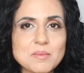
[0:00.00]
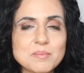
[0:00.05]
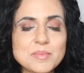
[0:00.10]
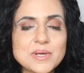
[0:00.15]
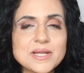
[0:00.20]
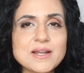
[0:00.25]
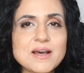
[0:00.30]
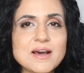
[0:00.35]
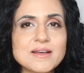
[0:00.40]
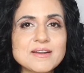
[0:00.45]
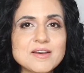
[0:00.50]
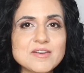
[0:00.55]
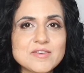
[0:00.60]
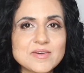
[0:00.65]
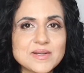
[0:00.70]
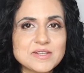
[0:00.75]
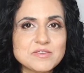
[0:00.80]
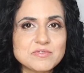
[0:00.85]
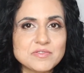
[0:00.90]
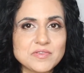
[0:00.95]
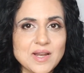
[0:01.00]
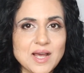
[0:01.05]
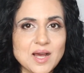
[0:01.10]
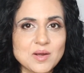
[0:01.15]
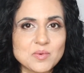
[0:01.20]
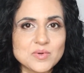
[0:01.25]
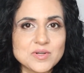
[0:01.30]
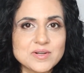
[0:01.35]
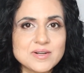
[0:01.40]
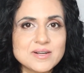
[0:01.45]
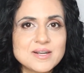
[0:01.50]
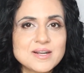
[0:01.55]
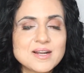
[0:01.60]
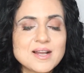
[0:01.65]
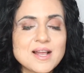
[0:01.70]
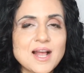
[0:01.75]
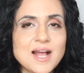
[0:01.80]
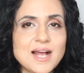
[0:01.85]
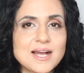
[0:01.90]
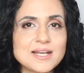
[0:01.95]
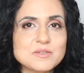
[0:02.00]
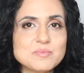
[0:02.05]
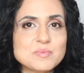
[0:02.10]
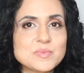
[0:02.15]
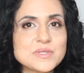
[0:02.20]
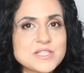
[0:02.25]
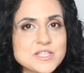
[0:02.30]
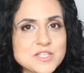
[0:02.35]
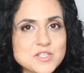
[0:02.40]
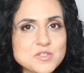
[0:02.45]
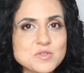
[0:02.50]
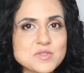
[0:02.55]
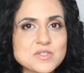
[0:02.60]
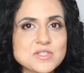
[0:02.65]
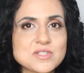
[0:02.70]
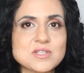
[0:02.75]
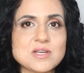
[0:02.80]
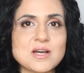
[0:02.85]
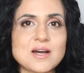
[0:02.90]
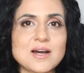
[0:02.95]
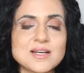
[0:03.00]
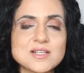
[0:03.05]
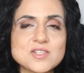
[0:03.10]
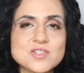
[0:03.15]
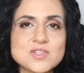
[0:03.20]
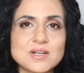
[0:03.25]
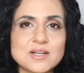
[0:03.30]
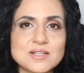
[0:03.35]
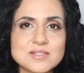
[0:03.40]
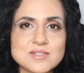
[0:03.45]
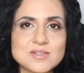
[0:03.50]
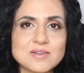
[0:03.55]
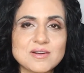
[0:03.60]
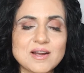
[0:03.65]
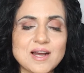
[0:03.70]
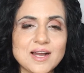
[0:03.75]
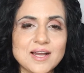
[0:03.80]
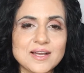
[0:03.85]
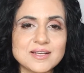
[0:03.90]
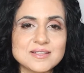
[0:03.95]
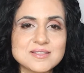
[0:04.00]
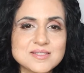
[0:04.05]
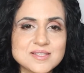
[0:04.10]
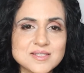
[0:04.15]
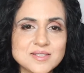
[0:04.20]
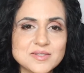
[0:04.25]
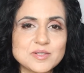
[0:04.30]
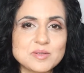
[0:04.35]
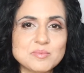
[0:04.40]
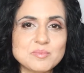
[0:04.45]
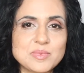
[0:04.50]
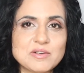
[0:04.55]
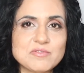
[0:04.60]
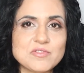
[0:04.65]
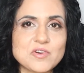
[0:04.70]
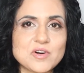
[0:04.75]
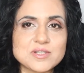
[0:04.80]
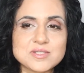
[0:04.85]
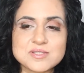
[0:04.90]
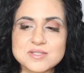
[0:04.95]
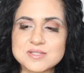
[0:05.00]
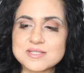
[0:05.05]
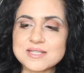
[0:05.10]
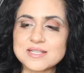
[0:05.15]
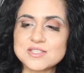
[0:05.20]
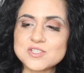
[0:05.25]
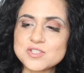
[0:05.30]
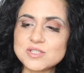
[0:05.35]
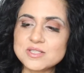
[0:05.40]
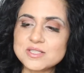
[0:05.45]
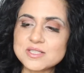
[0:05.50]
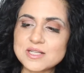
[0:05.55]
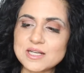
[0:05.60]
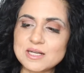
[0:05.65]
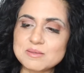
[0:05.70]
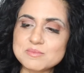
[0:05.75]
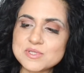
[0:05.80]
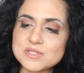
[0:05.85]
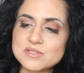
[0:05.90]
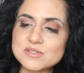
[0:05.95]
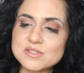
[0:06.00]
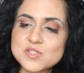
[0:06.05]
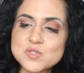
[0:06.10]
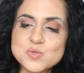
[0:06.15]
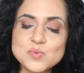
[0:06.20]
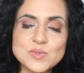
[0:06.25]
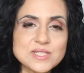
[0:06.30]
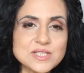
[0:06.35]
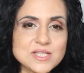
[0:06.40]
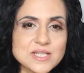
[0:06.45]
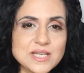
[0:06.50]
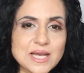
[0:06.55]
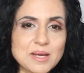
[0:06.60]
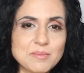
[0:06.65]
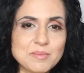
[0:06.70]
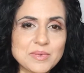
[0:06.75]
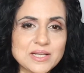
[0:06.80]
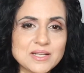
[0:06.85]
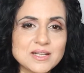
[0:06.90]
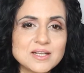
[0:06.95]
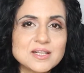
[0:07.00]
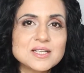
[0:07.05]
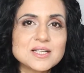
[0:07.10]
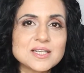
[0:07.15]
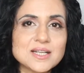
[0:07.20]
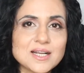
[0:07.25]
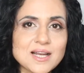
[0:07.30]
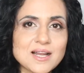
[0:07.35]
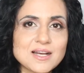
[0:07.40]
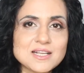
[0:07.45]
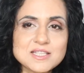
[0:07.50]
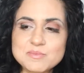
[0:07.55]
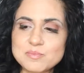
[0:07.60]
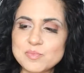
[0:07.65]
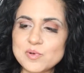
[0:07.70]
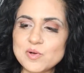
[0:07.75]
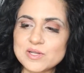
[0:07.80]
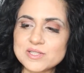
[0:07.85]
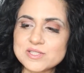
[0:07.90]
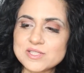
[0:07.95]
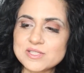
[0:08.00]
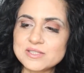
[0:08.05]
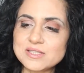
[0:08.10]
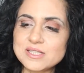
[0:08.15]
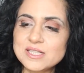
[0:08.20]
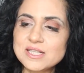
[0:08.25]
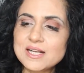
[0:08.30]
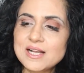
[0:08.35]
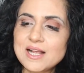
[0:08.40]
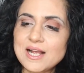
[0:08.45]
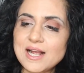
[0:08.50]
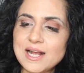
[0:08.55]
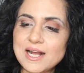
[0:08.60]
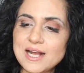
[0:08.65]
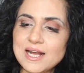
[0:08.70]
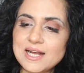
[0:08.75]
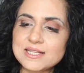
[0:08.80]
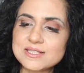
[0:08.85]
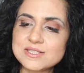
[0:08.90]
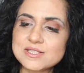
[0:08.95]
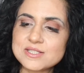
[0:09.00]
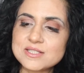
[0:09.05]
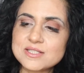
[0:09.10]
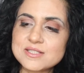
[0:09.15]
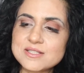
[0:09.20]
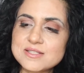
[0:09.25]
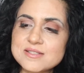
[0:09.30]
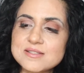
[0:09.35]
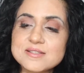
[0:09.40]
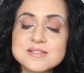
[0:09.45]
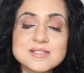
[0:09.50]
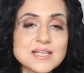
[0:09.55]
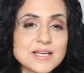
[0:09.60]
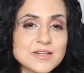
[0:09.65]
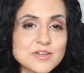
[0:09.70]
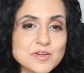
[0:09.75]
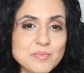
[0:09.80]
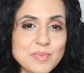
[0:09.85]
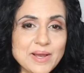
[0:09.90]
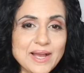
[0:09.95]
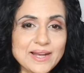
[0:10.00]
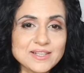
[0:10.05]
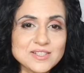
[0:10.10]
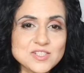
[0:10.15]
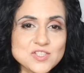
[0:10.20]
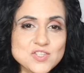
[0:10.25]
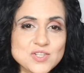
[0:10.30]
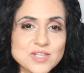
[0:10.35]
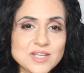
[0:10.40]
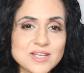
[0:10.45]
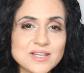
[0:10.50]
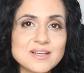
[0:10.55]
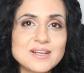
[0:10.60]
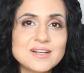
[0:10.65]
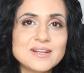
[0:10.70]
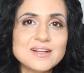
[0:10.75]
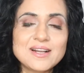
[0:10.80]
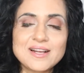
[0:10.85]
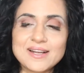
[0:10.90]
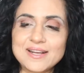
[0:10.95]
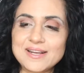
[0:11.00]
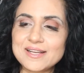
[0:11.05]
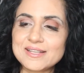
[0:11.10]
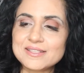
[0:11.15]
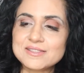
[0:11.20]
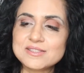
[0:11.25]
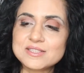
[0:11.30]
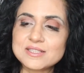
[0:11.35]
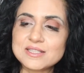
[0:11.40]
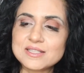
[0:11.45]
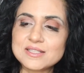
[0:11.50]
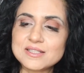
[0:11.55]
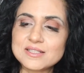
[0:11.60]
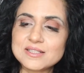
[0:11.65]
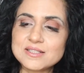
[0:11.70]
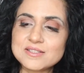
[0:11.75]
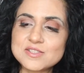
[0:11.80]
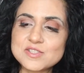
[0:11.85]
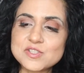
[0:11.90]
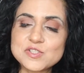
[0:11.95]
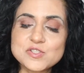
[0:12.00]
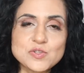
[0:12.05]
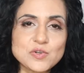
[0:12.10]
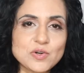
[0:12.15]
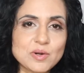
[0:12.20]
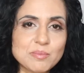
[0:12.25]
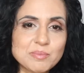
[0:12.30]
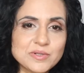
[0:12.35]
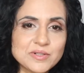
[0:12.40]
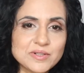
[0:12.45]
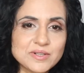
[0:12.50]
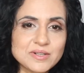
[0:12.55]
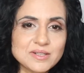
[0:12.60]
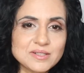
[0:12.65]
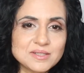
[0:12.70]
Banana Red Flower and Potato Starch Under Eye Serum by Forest Essential. It comes in this 20 ml glass bottle and it is the standard packaging, and then there is a dropper